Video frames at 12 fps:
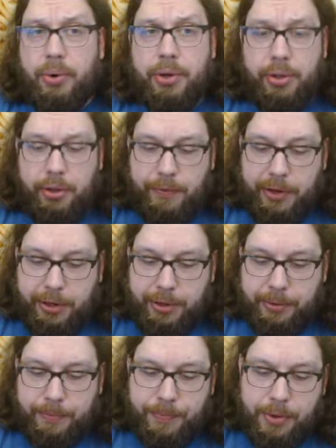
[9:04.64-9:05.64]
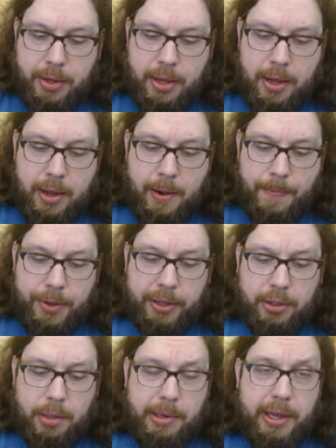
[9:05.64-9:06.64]
oil and the vinegar. That's
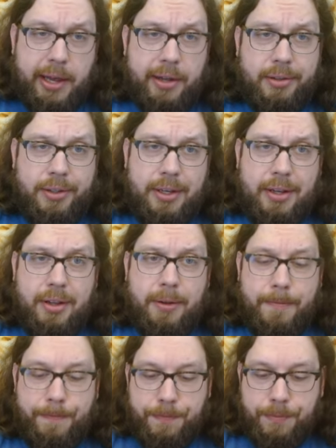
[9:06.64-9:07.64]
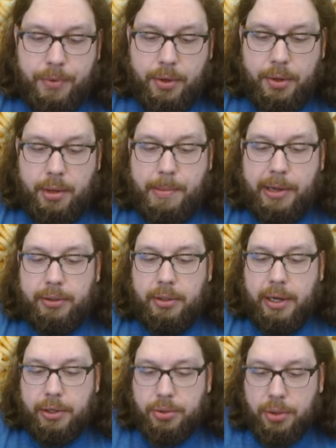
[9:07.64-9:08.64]
going to be held in the
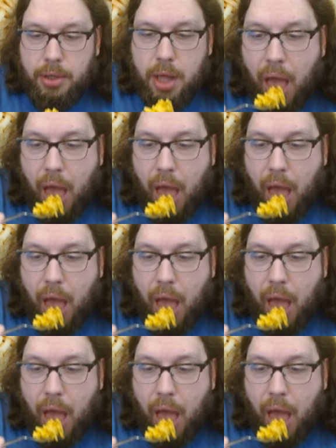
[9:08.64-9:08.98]
maltodextrin.